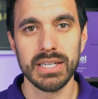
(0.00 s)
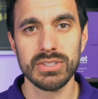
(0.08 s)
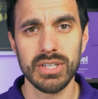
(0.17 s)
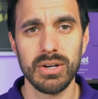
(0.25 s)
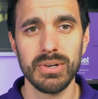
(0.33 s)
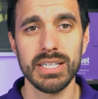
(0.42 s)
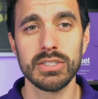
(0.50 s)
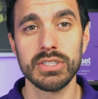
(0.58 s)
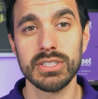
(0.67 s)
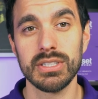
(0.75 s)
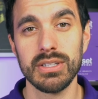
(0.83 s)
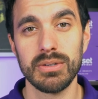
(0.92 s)
So it's
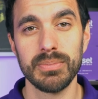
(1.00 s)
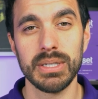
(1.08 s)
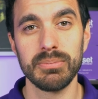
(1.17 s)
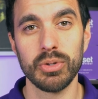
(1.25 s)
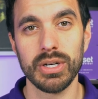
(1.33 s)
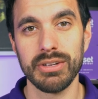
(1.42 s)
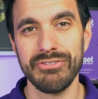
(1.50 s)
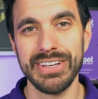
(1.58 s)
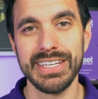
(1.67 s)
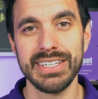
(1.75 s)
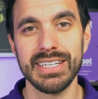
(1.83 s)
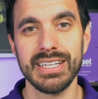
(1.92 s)
just a little bit more
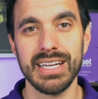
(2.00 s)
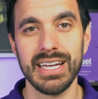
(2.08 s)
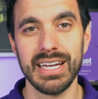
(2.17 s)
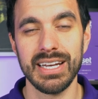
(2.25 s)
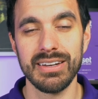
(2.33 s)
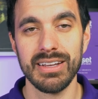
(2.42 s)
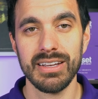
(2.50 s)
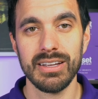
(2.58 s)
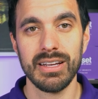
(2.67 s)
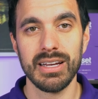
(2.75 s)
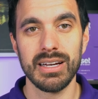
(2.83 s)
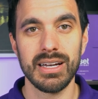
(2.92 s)
convenient and
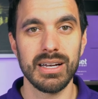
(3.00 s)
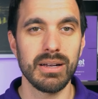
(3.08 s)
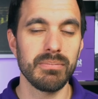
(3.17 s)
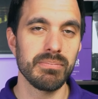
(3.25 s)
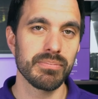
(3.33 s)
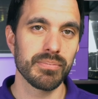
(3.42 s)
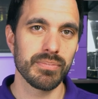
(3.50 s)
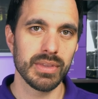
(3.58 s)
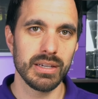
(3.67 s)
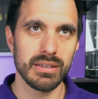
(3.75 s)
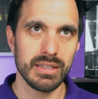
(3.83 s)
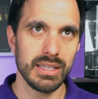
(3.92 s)
um,
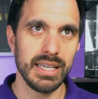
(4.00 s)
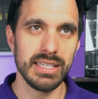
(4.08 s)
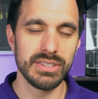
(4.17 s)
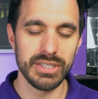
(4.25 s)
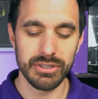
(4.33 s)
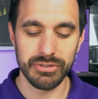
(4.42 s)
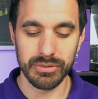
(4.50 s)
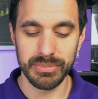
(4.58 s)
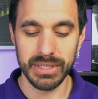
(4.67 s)
easier for